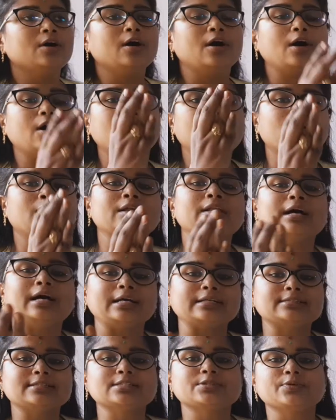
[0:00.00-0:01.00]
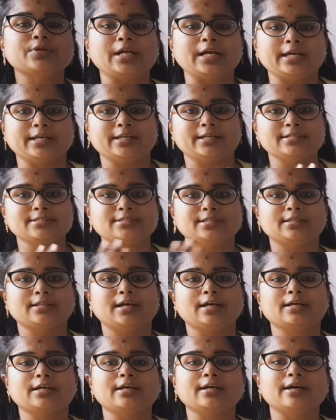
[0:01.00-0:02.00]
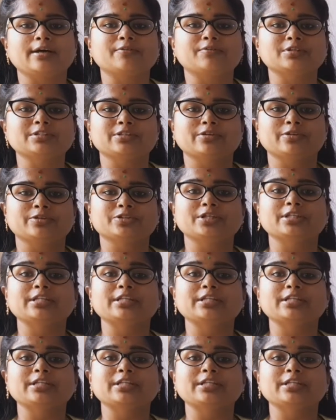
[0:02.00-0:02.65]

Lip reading: All the acids will ionize in the aqueous solution.